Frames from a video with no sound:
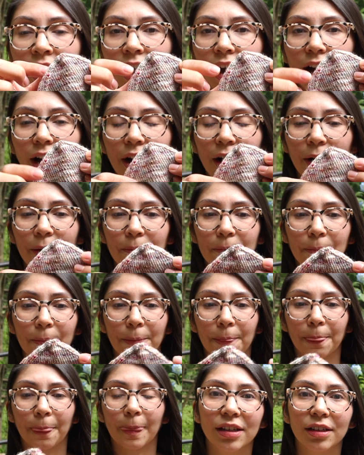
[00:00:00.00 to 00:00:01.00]

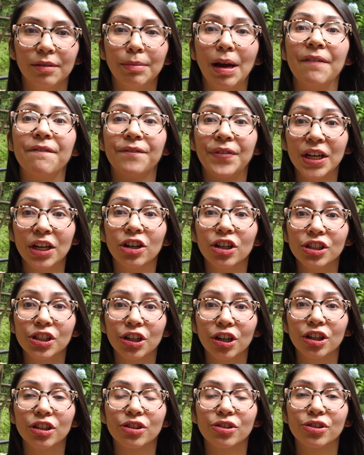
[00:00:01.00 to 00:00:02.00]
my fingers
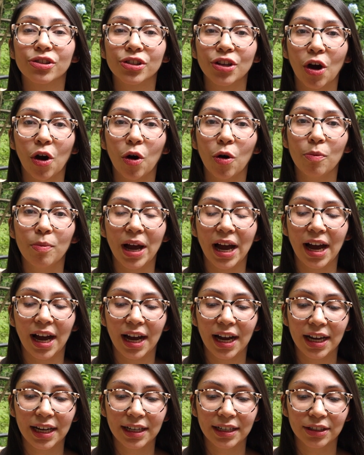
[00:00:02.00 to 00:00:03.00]
hurt so
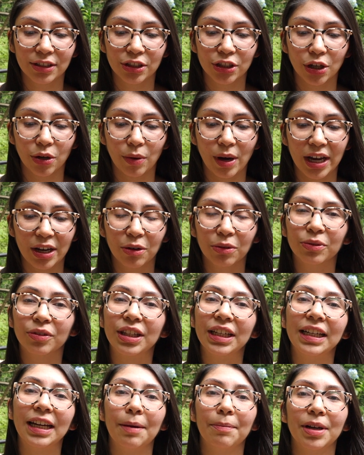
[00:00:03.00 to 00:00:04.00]
bad, so I don't
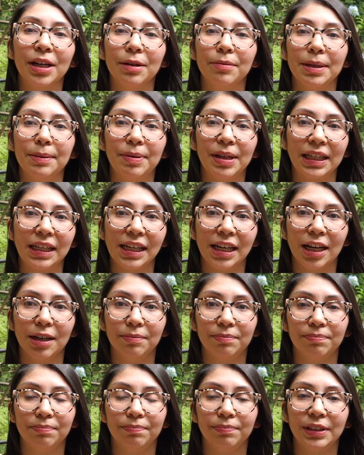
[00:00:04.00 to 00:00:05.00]
think I'm gonna be picking up
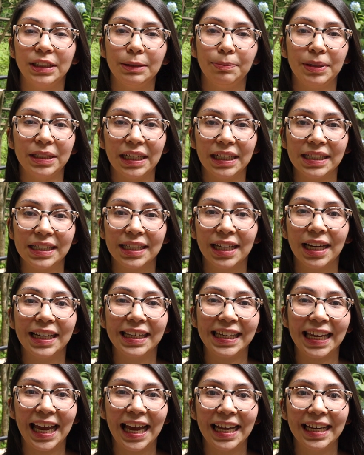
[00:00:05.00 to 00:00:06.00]
DPNs
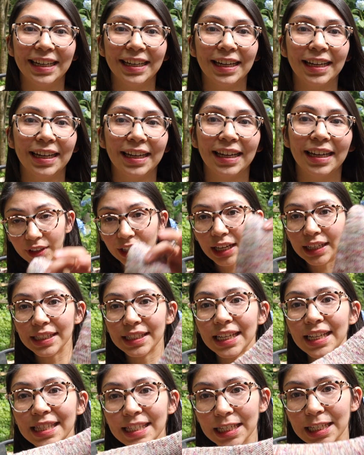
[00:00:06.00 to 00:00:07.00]
again.
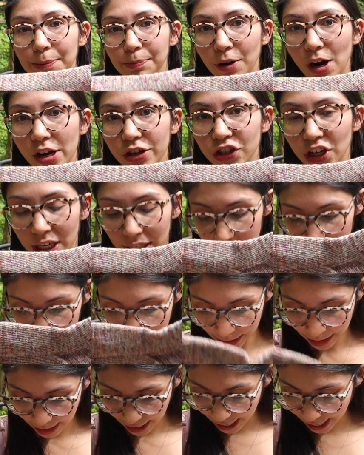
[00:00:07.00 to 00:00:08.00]
So that's this project.
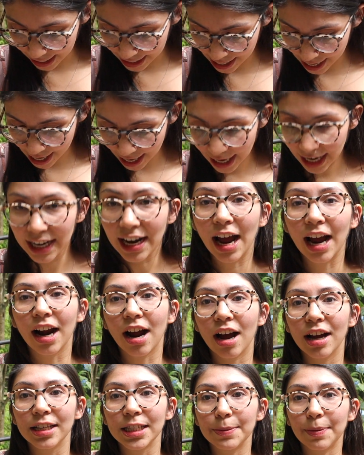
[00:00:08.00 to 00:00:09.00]
And then I
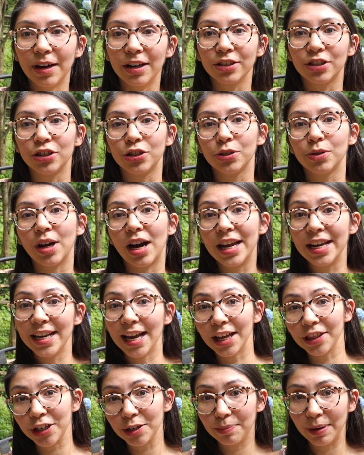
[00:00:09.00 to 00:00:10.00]
got inspired to do
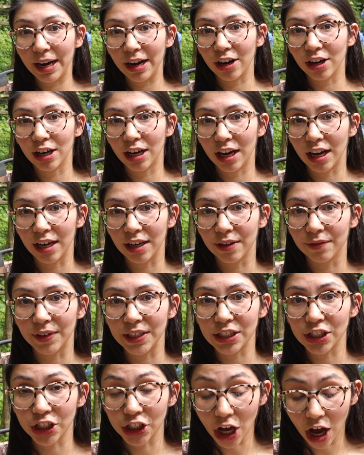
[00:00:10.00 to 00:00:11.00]
another pair
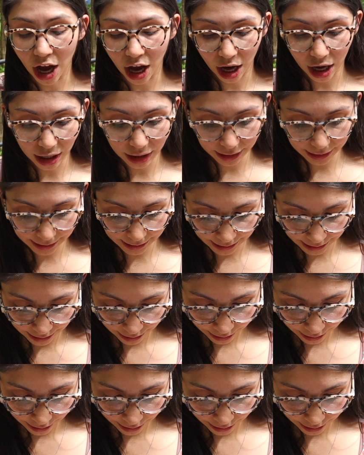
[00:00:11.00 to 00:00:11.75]
of socks,